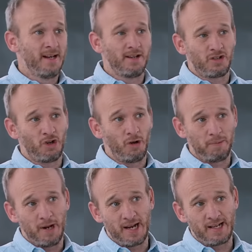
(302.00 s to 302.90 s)
Sol
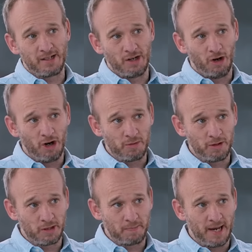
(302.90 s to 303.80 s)
is a large
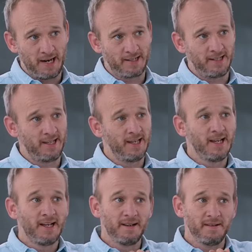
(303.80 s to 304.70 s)
municipality.
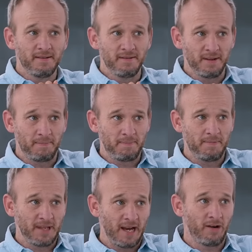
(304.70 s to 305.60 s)
The
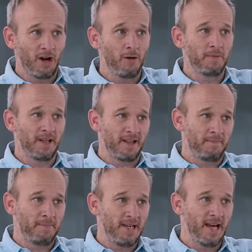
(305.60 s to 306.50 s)
they'd hope that
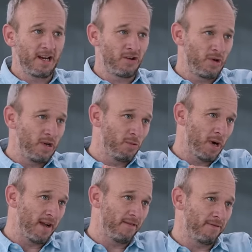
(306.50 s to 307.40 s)
that PA green
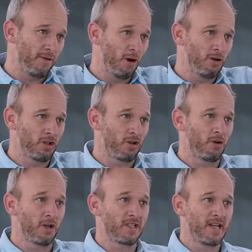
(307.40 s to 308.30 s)
wave flows
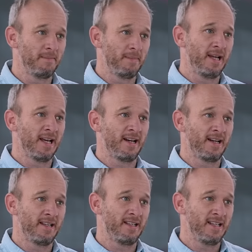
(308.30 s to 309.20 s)
across Kimberley and
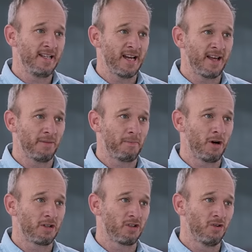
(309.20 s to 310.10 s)
indeed other parts of